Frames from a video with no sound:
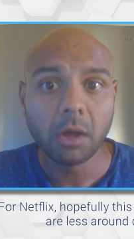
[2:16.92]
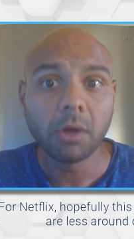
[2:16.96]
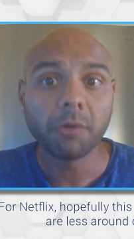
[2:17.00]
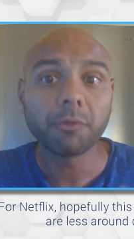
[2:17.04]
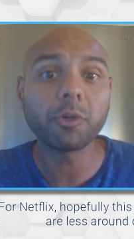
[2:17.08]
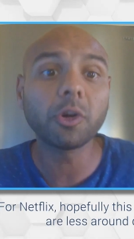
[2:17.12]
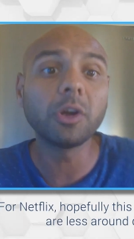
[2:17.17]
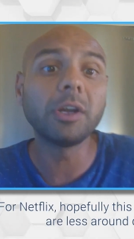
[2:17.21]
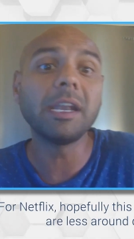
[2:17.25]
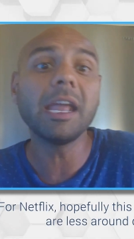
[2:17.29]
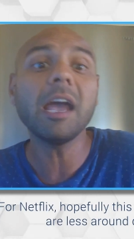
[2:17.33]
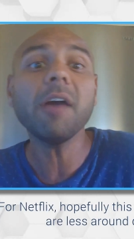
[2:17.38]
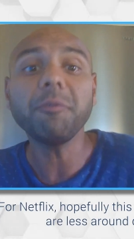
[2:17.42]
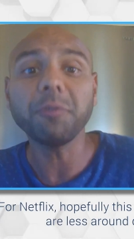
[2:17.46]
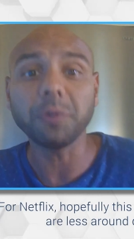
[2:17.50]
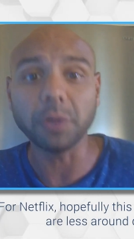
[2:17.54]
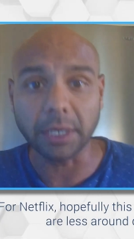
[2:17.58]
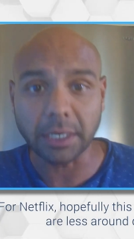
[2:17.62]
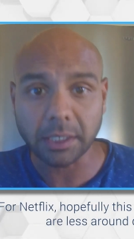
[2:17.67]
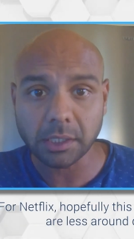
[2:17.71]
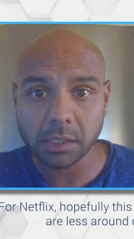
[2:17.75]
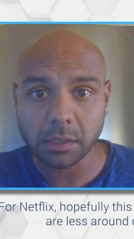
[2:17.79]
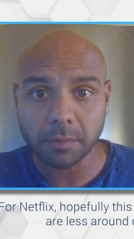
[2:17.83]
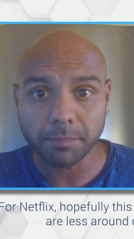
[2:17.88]
For
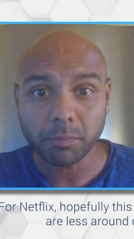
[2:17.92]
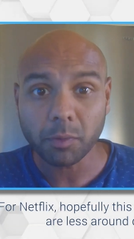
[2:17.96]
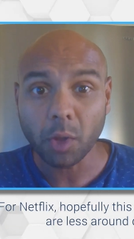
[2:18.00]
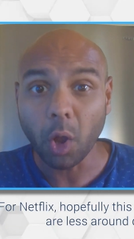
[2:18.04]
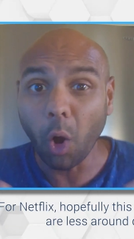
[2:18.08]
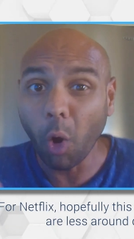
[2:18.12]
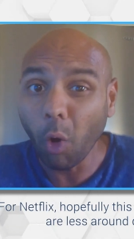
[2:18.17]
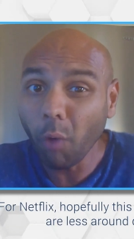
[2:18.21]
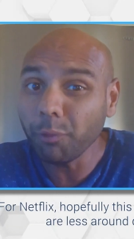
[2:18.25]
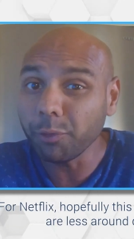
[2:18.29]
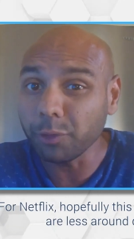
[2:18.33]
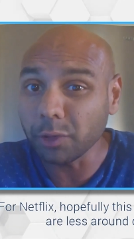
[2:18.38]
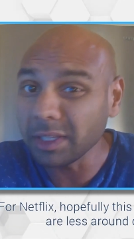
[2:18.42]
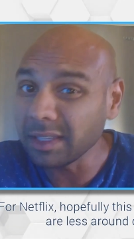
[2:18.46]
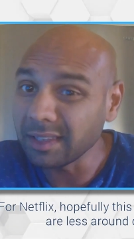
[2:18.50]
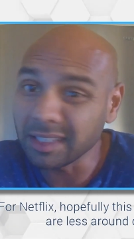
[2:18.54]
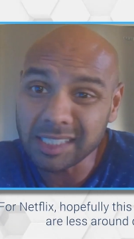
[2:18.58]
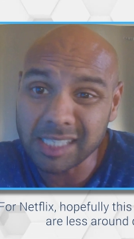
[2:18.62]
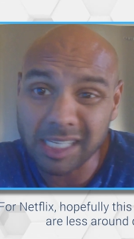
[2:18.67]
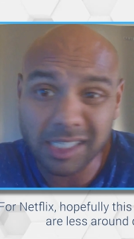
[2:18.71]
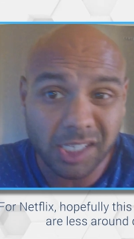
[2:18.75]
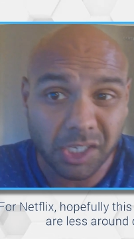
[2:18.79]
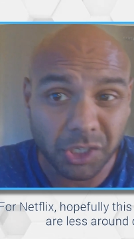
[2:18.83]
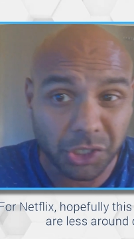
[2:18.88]
Netflix, hopefully
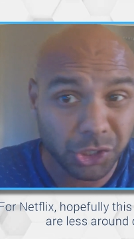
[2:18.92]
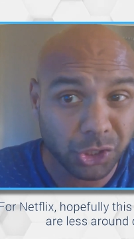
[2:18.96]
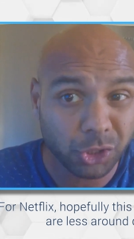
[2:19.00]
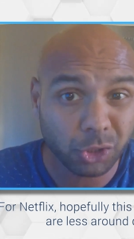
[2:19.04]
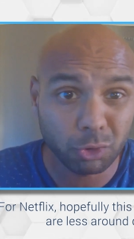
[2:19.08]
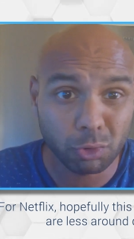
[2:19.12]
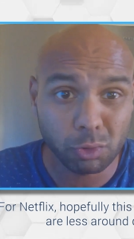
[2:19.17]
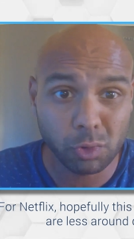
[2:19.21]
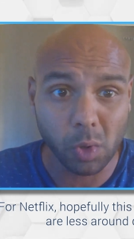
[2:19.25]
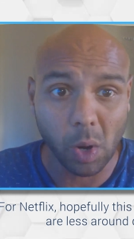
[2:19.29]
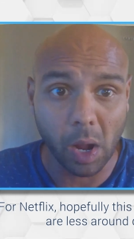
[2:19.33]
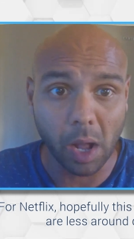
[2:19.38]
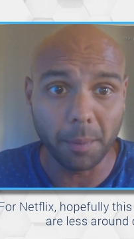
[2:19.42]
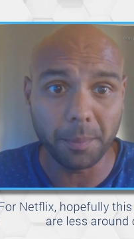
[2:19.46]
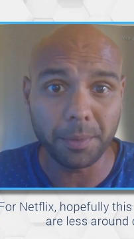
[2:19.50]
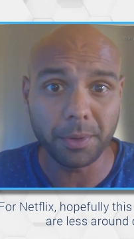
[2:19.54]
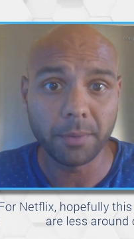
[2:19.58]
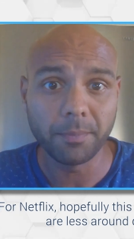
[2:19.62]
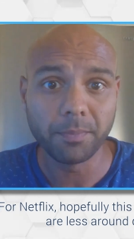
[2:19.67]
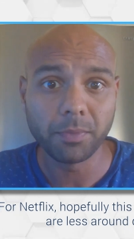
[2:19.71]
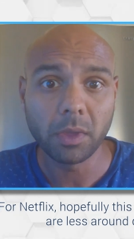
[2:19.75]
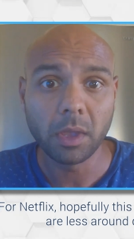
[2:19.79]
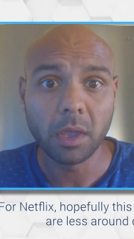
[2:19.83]
this isn't a screw up.